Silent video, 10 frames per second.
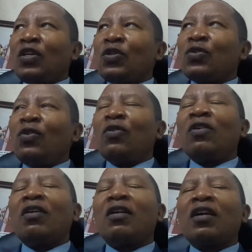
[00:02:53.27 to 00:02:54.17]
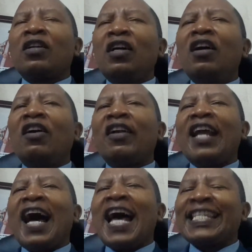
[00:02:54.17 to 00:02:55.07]
So God
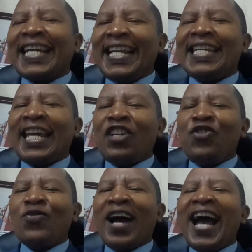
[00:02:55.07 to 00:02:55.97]
has created you,